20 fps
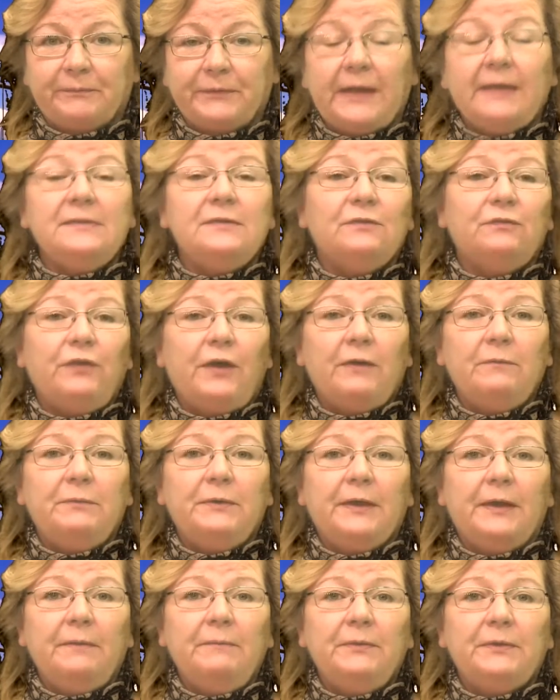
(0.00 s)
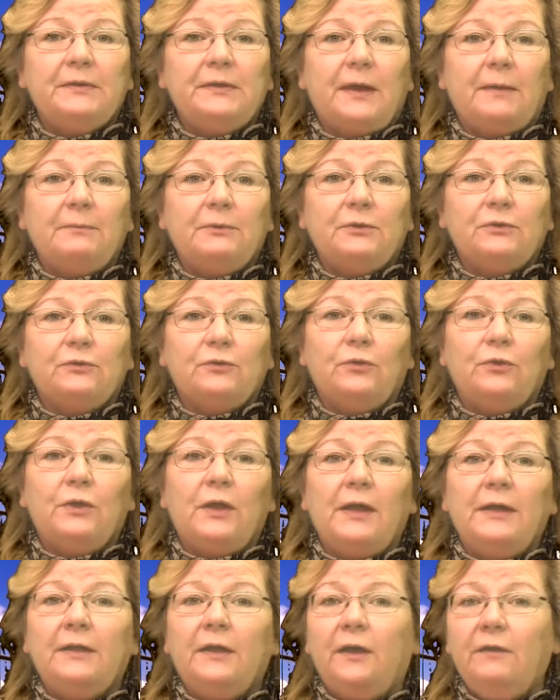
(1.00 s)
As of 5 p.m., the top control
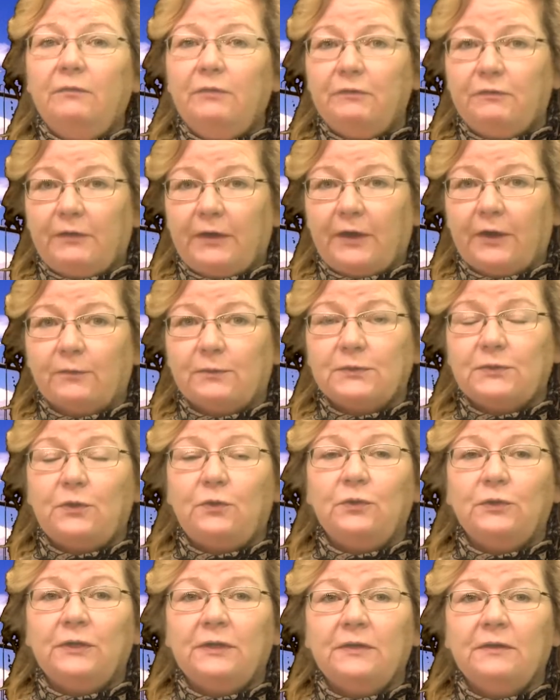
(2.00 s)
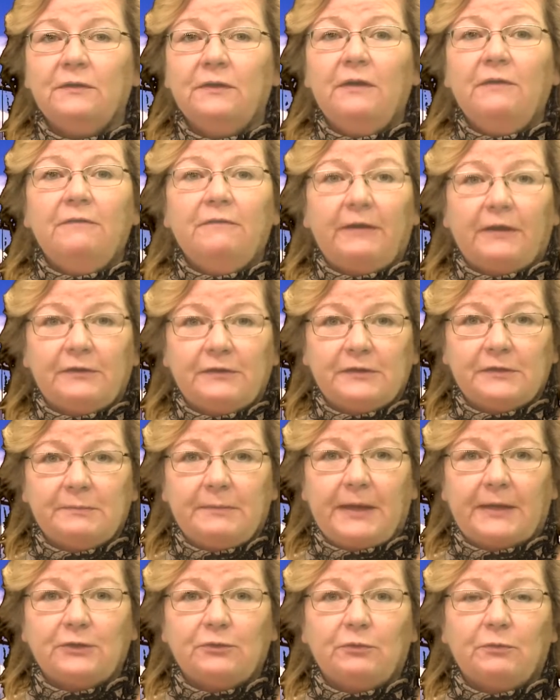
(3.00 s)
line of the fire was holding, fire
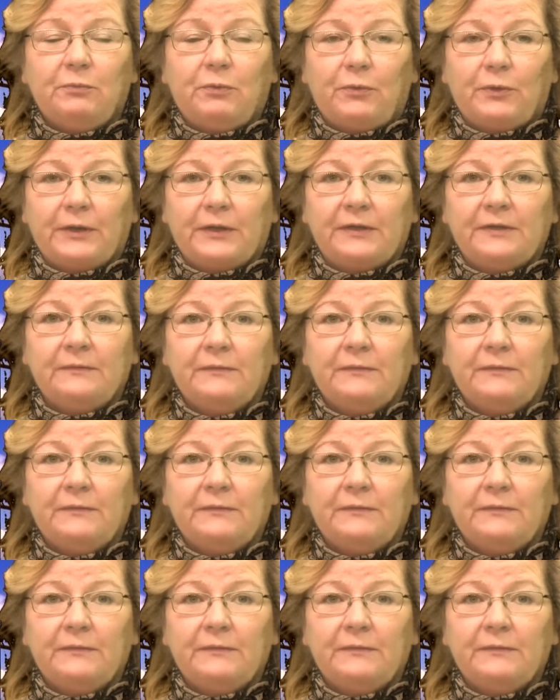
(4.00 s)
dispatch reported.